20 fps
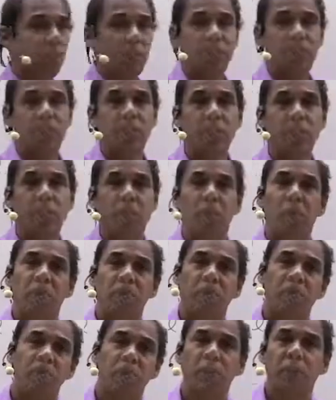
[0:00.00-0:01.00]
Present
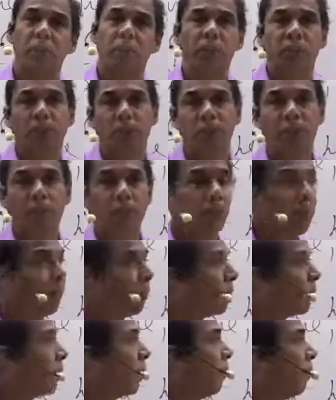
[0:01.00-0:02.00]
perfect tense.
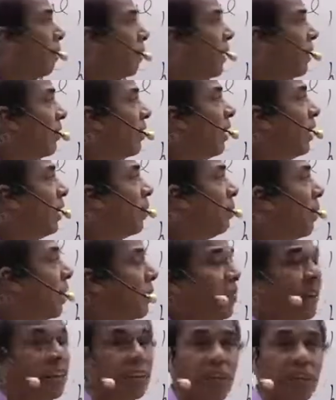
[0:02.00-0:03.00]
Present
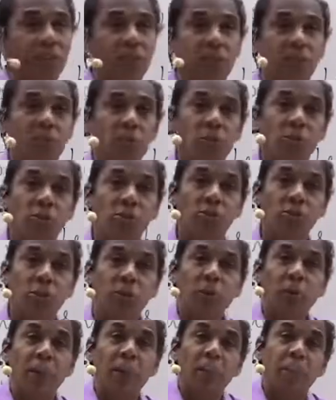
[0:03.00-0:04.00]
perfect tense
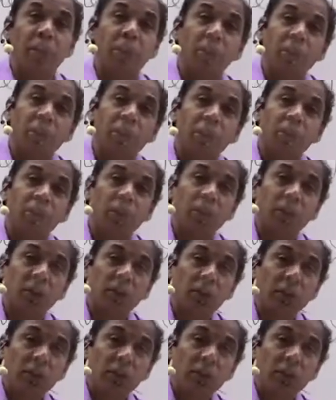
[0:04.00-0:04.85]
should be turned into